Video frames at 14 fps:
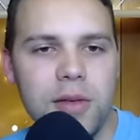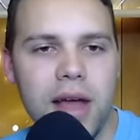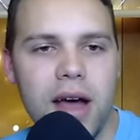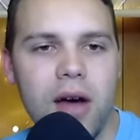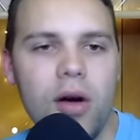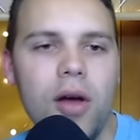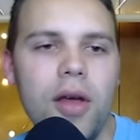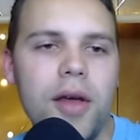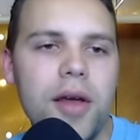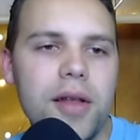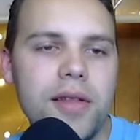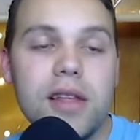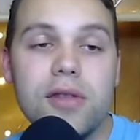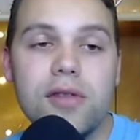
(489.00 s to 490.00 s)
Now,
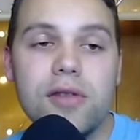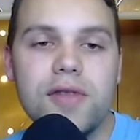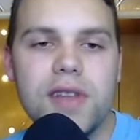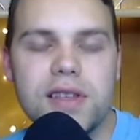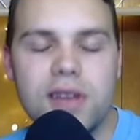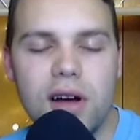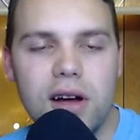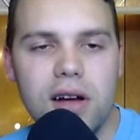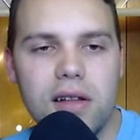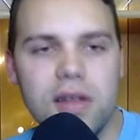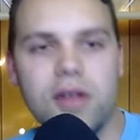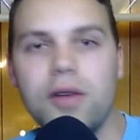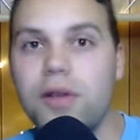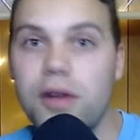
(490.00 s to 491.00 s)
neither of these are,
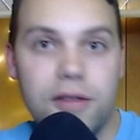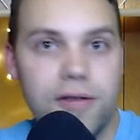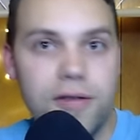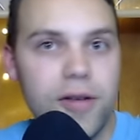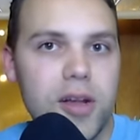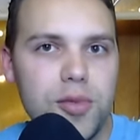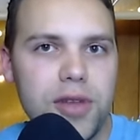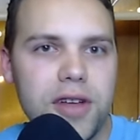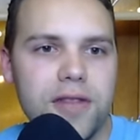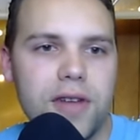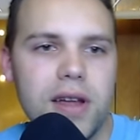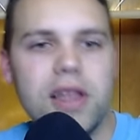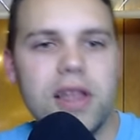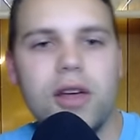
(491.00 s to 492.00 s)
you know, free to play
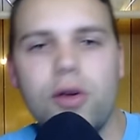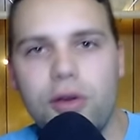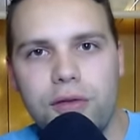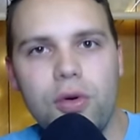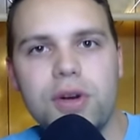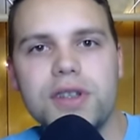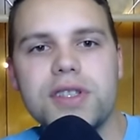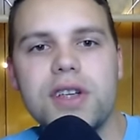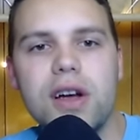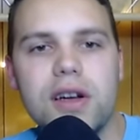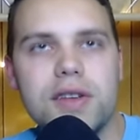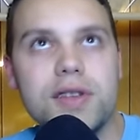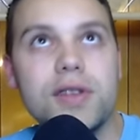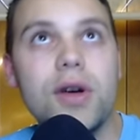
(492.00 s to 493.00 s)
friendly or four
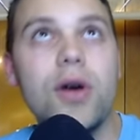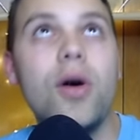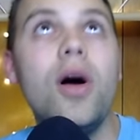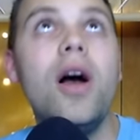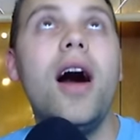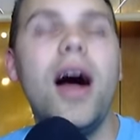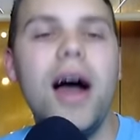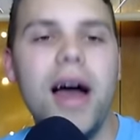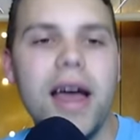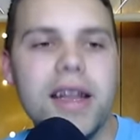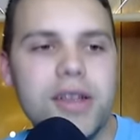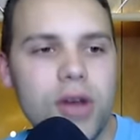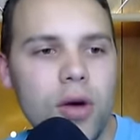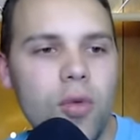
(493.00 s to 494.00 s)
stars. So I
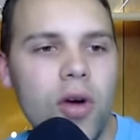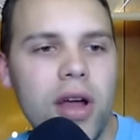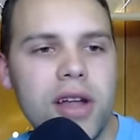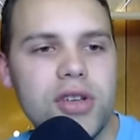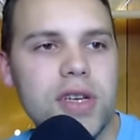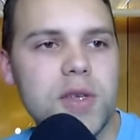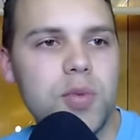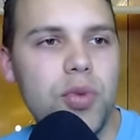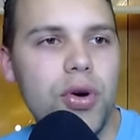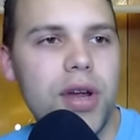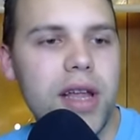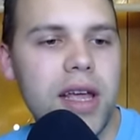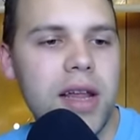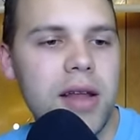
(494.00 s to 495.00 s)
don't want to just
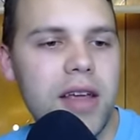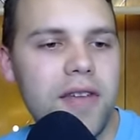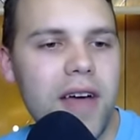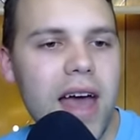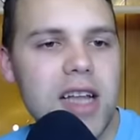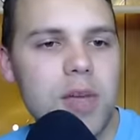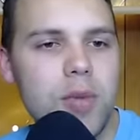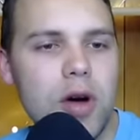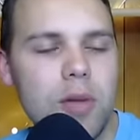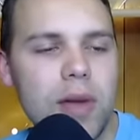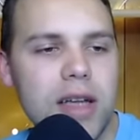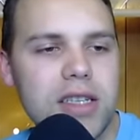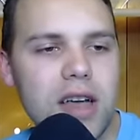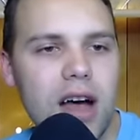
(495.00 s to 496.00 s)
put in. If I had to put
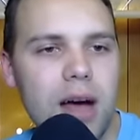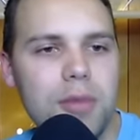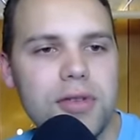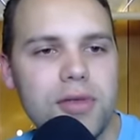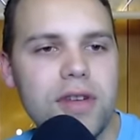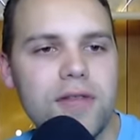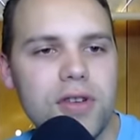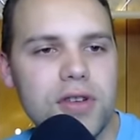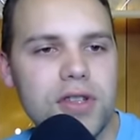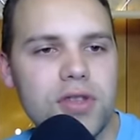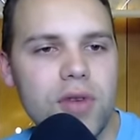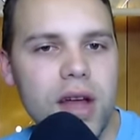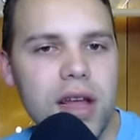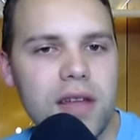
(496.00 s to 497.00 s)
my top three for
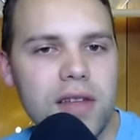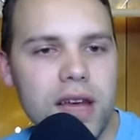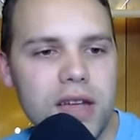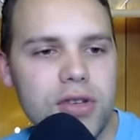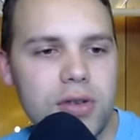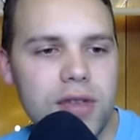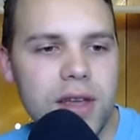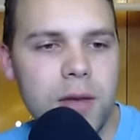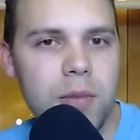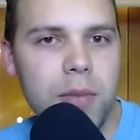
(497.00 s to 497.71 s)
strength, I do think